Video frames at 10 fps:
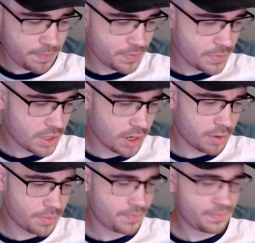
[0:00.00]

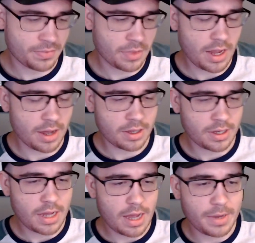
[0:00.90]
So yeah,
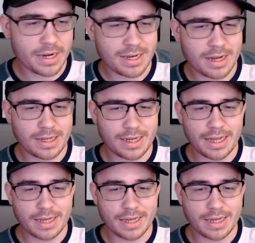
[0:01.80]
I mean it's not like